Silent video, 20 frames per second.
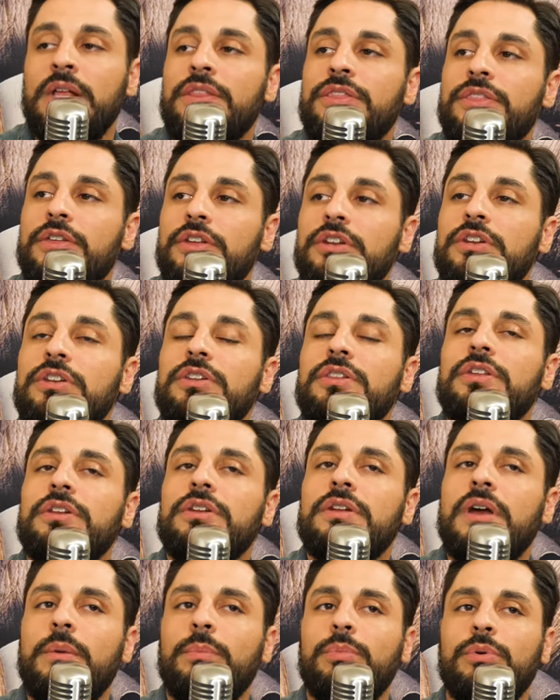then the
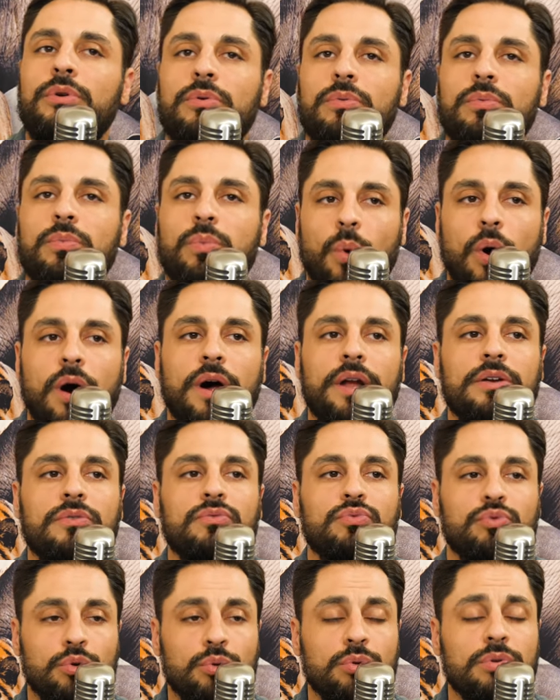number one
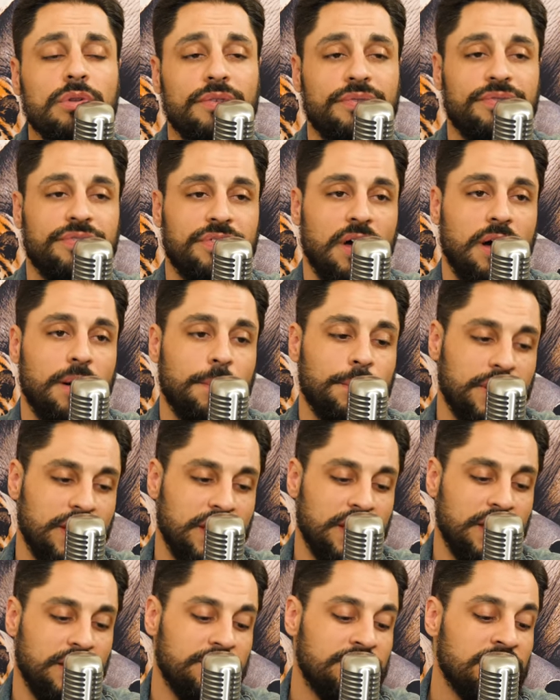rule of thumb
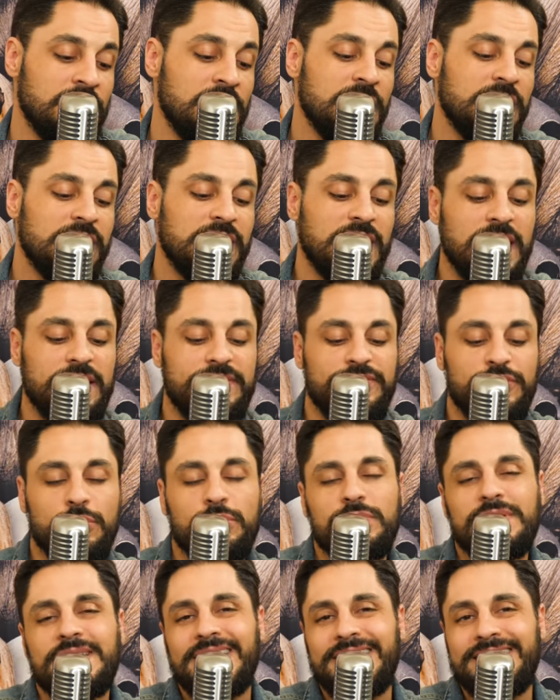is if
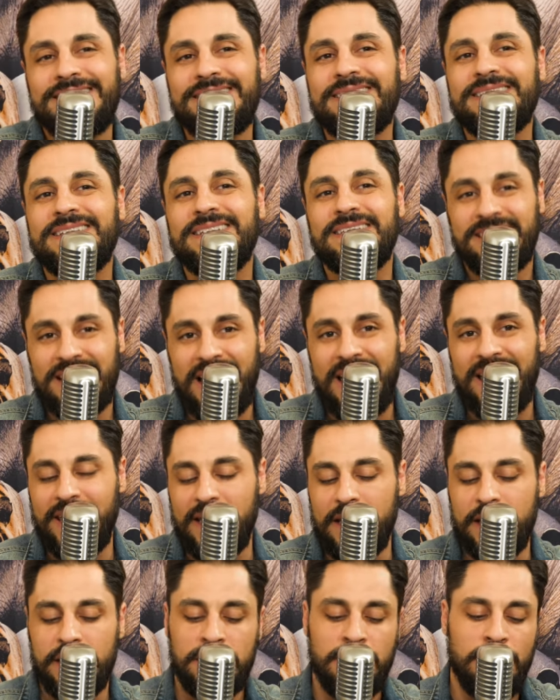you didn't say
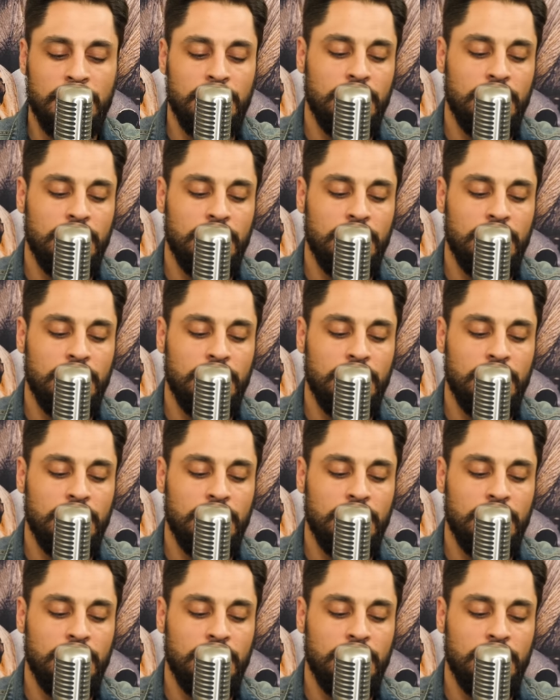it,